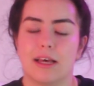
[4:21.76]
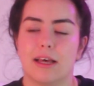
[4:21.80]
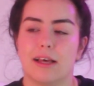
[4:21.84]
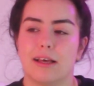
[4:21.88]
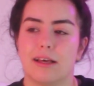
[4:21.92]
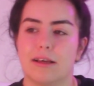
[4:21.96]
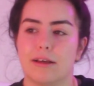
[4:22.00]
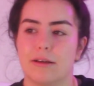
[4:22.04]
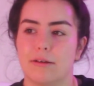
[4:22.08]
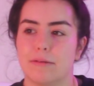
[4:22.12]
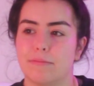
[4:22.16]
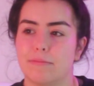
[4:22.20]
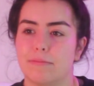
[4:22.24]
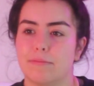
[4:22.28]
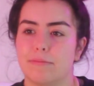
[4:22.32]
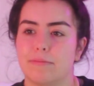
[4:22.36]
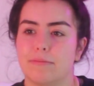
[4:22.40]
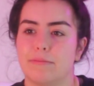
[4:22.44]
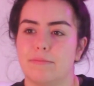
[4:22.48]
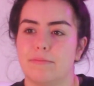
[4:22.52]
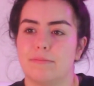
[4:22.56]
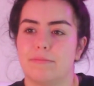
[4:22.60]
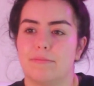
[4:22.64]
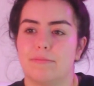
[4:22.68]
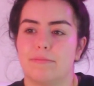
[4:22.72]
And
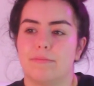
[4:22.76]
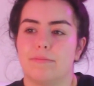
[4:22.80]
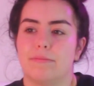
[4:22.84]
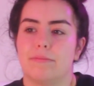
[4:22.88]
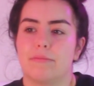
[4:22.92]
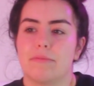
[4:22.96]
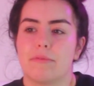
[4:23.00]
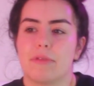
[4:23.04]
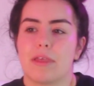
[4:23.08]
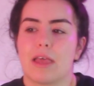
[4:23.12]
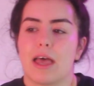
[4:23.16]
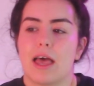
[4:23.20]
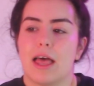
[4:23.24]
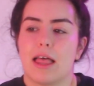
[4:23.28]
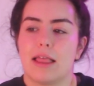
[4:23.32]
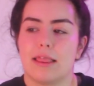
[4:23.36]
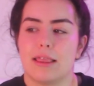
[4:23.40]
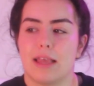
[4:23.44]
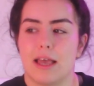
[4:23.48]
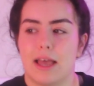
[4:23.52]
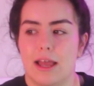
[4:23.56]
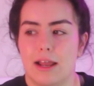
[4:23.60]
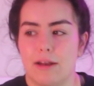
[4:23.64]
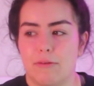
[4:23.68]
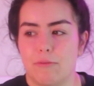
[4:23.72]

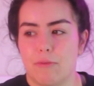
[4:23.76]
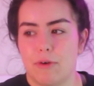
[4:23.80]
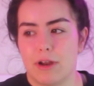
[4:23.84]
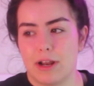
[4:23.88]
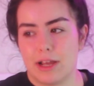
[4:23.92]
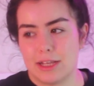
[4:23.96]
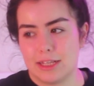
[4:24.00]
then when